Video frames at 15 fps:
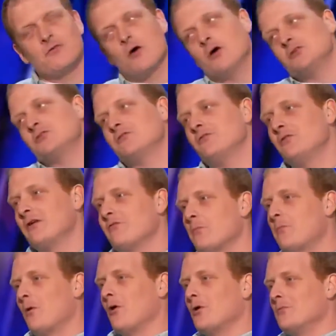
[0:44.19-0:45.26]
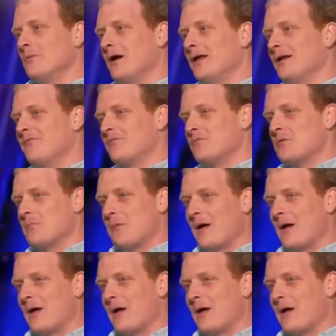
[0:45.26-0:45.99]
those of you who never borrowed money from your